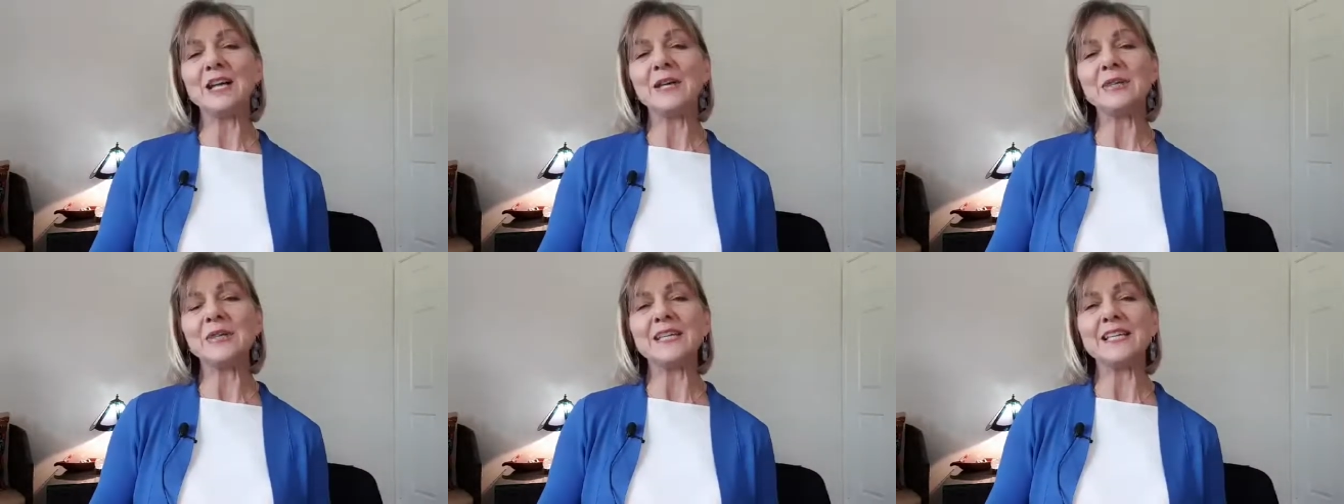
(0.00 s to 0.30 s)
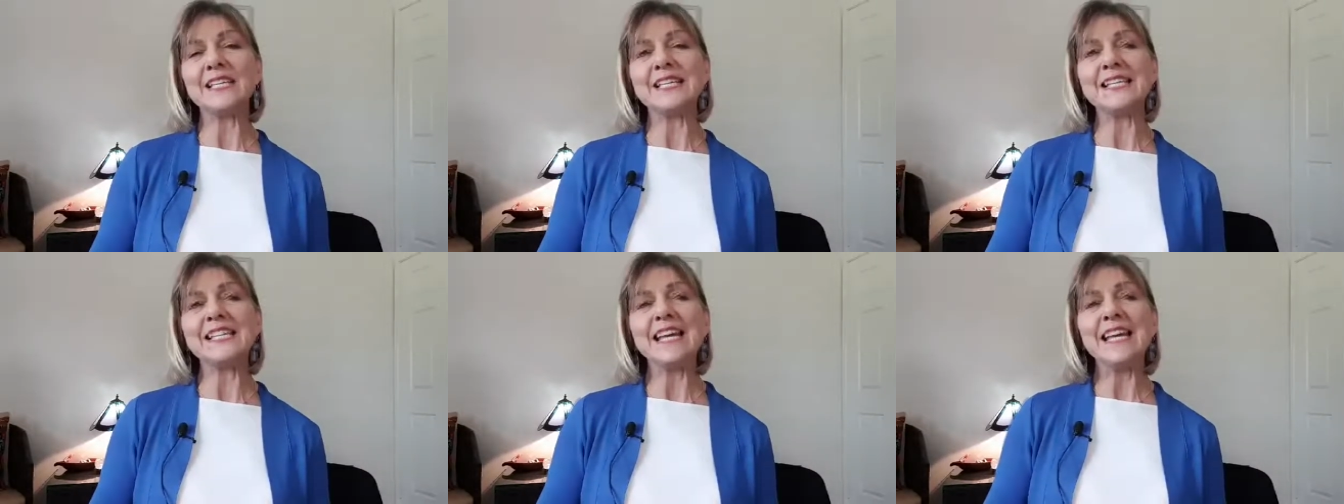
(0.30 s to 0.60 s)

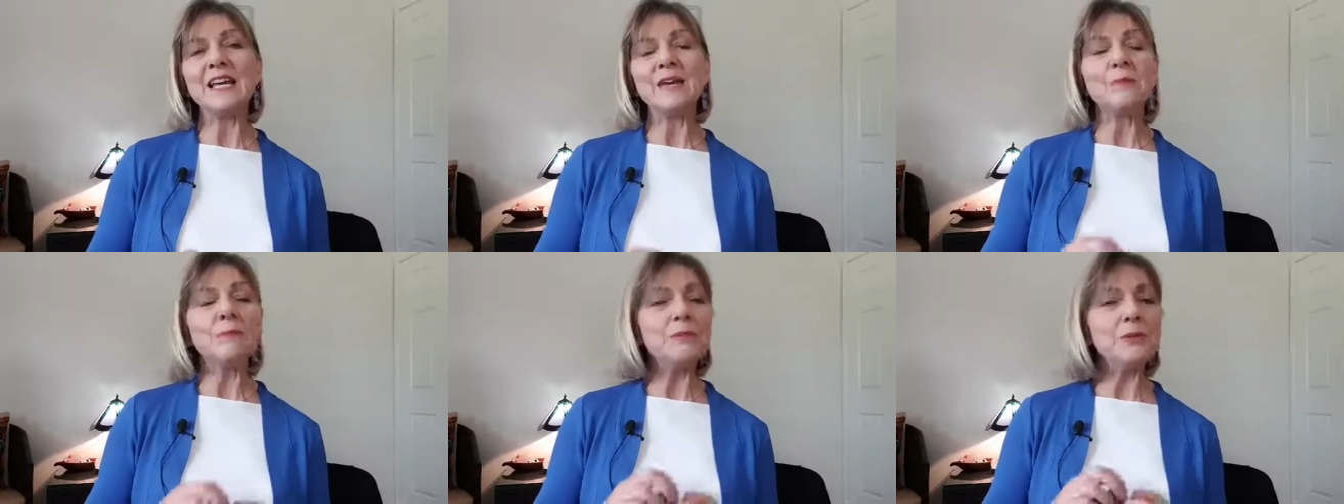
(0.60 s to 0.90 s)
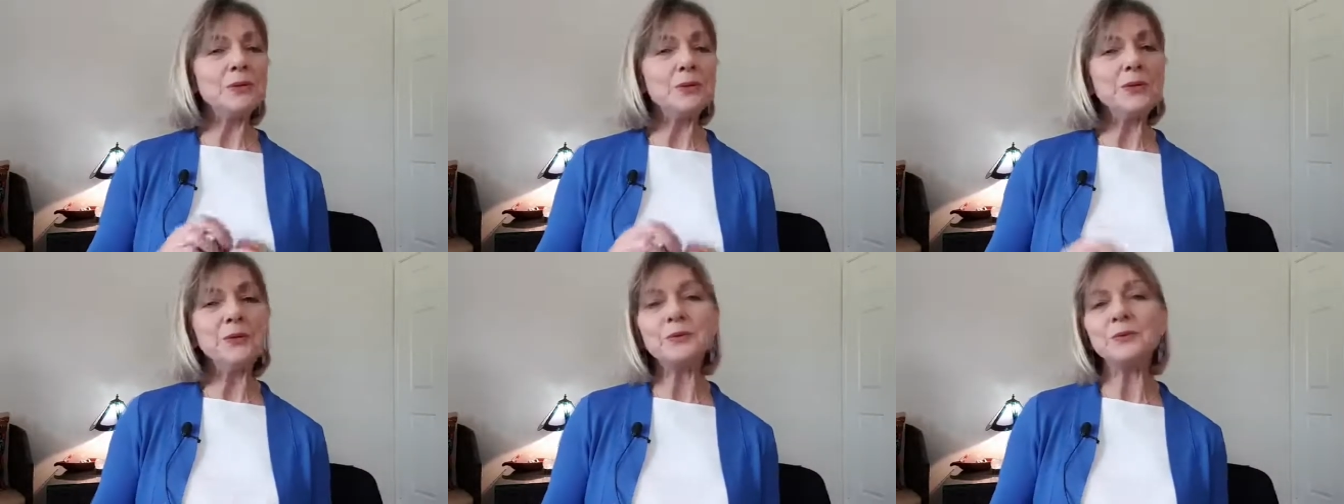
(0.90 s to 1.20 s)
this.
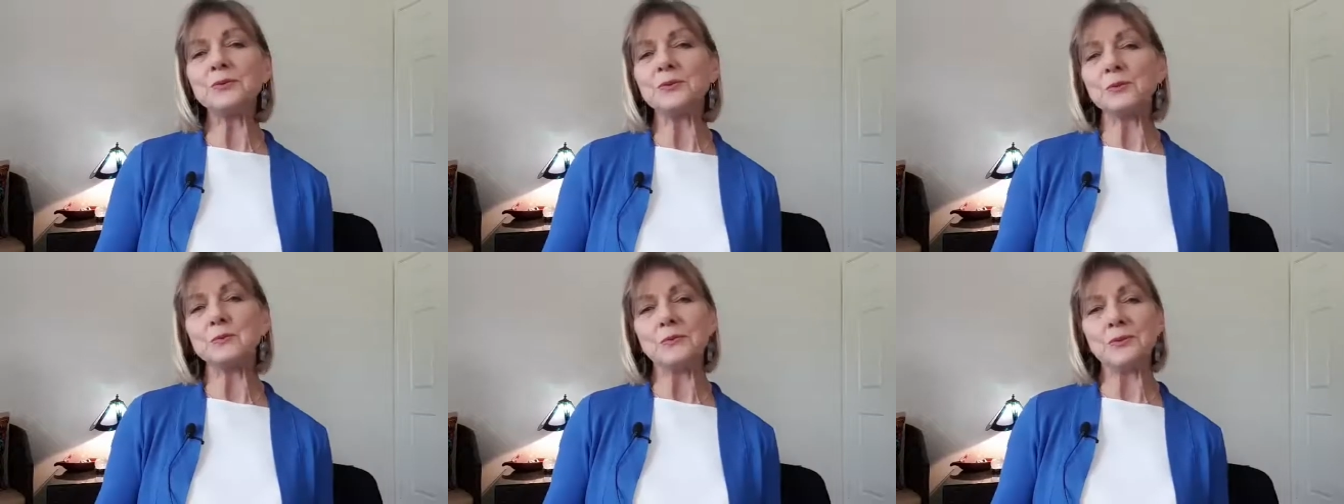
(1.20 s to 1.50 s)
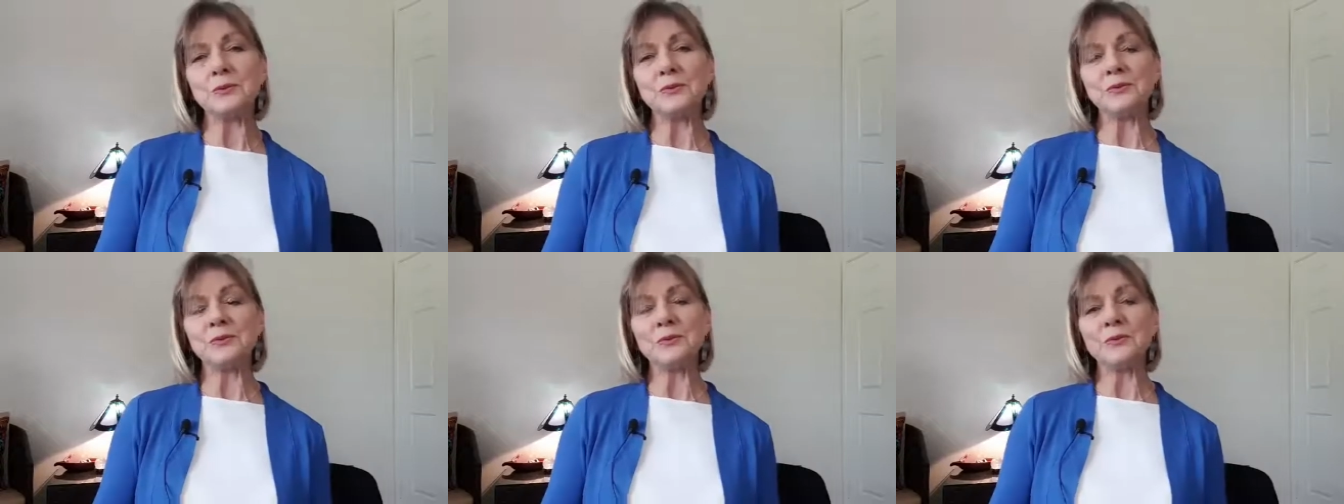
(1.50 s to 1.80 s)
Beautiful,
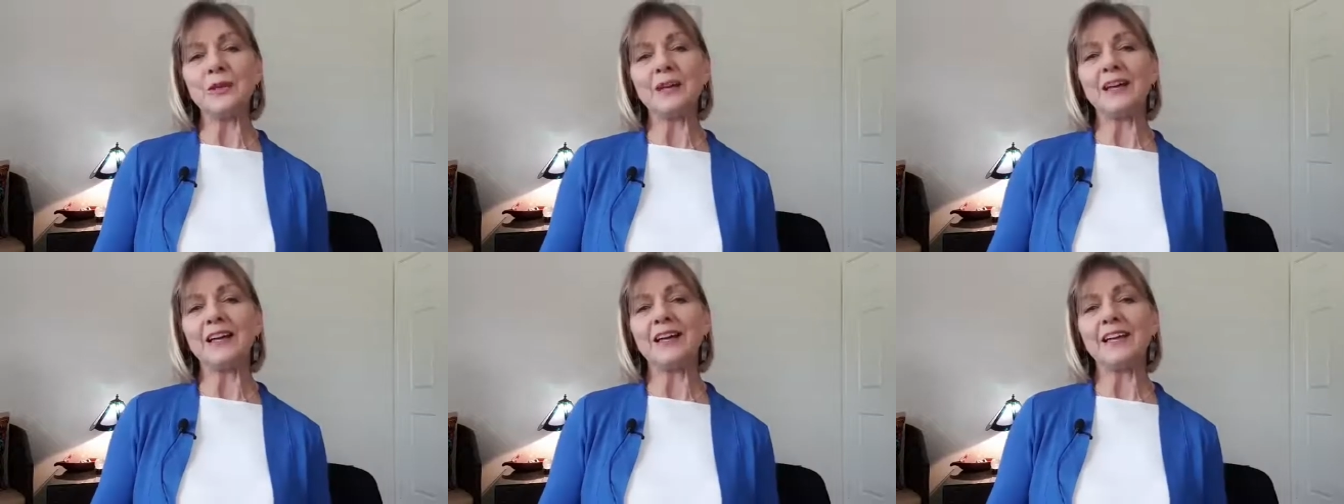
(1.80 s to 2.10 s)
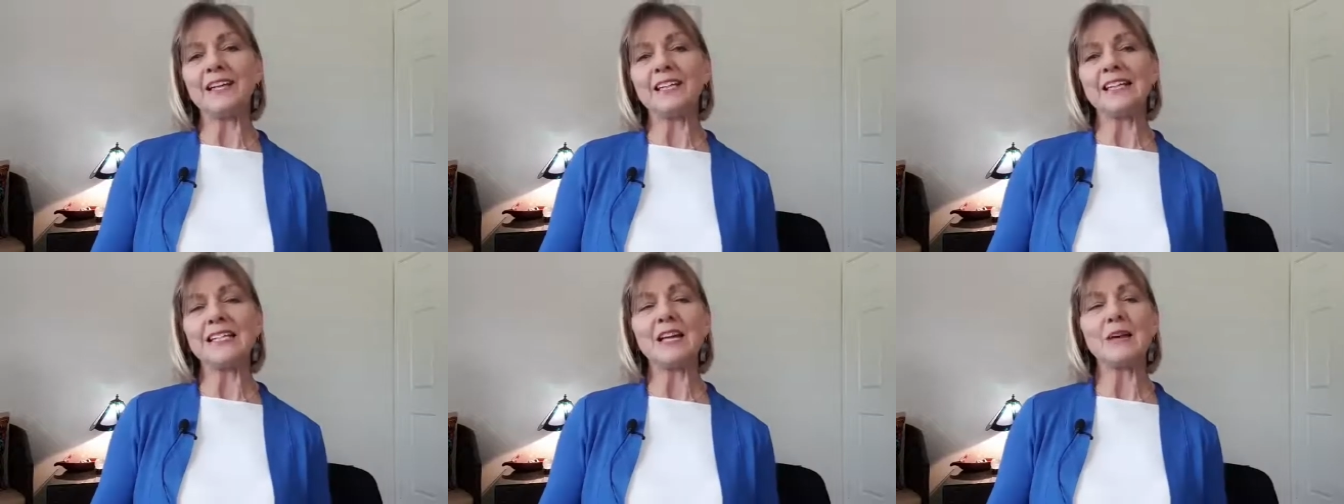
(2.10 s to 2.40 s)
beautiful
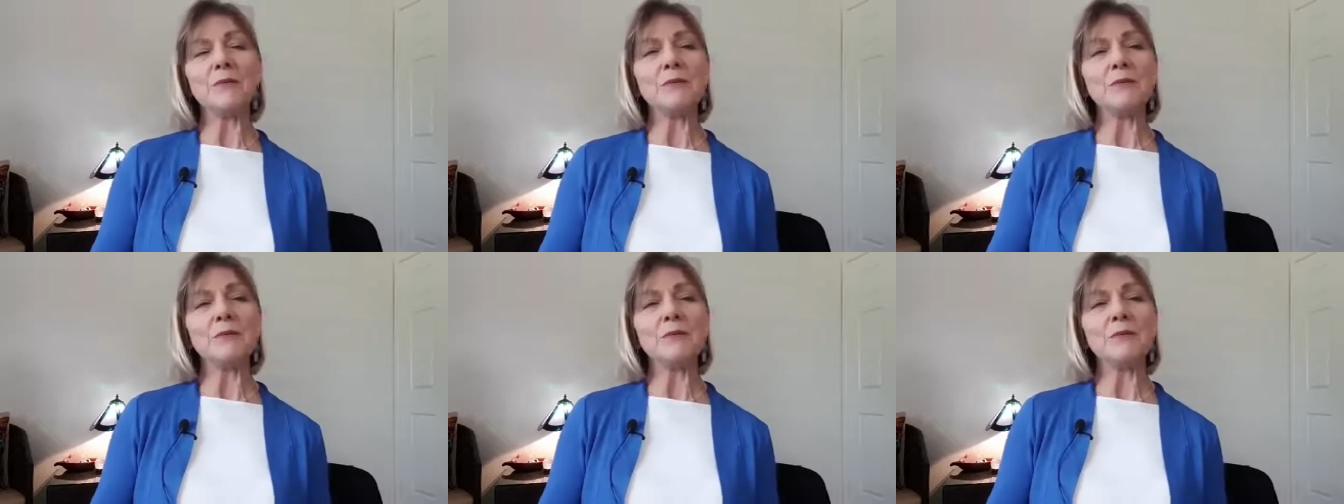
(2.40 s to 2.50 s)
client,